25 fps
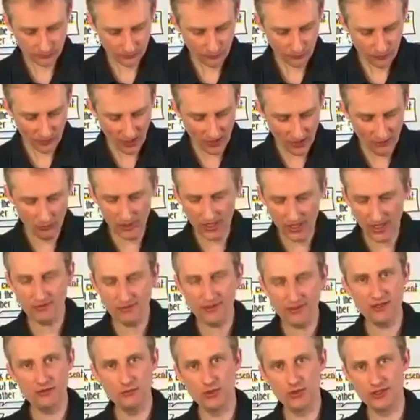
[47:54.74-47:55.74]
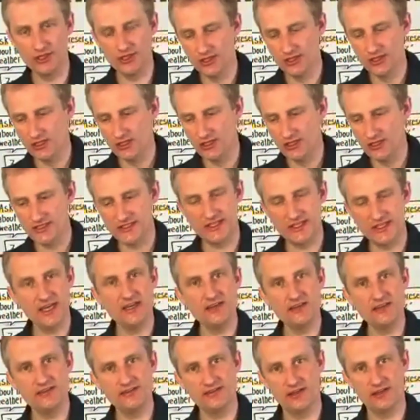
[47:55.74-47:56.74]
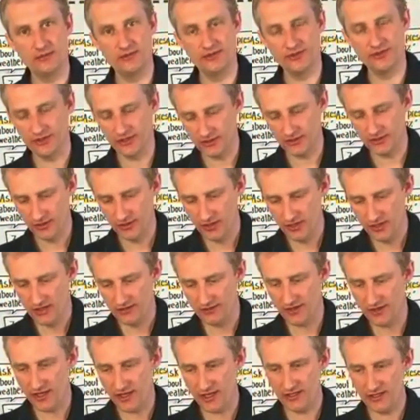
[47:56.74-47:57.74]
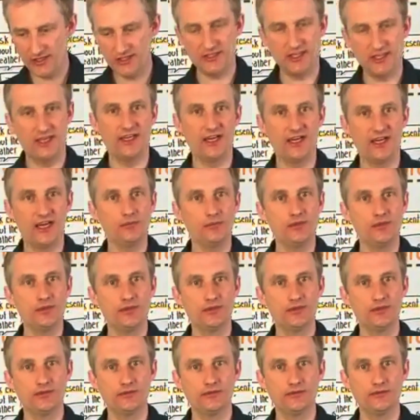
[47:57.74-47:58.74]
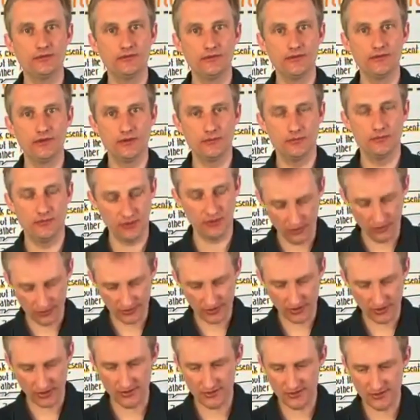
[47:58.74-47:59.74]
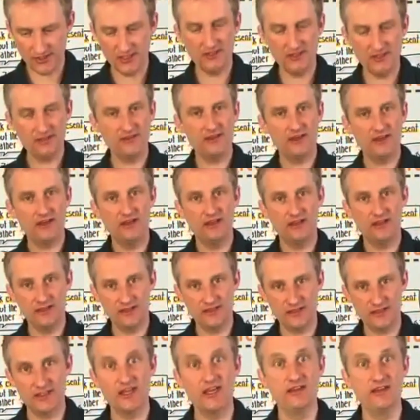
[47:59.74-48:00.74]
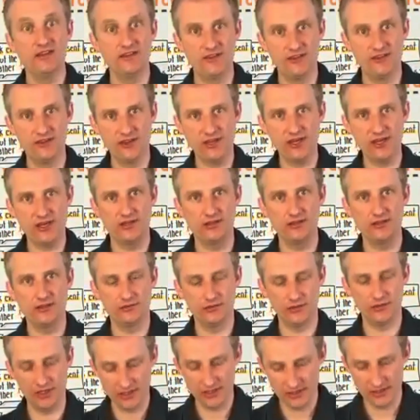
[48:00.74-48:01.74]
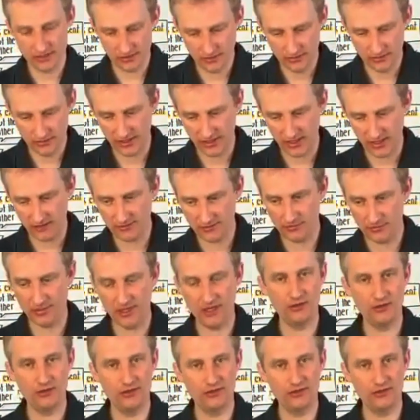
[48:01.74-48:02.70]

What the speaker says: And whenever they want to say something, they stand up because they sit there, listen, and think, right? They have the power to